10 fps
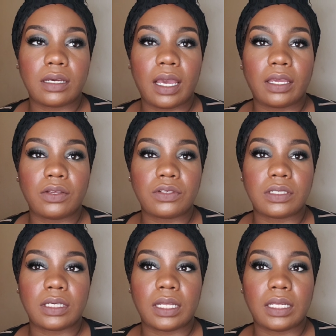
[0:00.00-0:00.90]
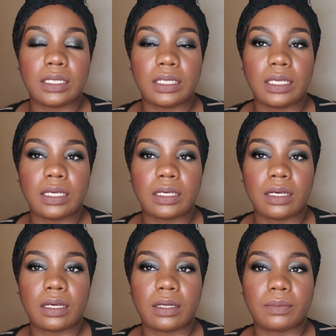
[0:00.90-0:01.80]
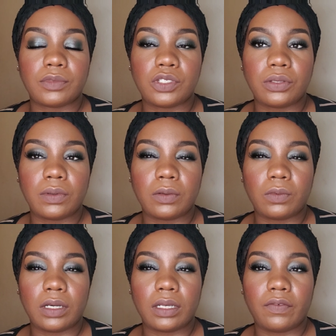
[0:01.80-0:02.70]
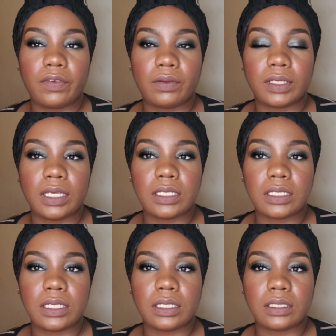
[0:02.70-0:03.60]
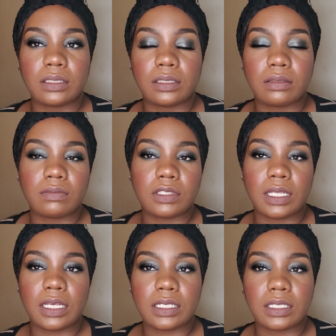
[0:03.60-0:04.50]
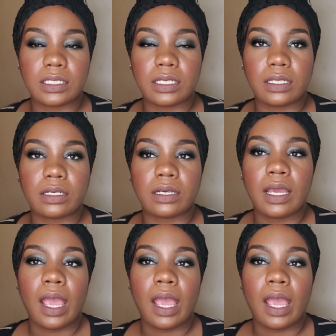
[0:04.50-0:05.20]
I use the Clinique 2-in-1 foundation / concealer.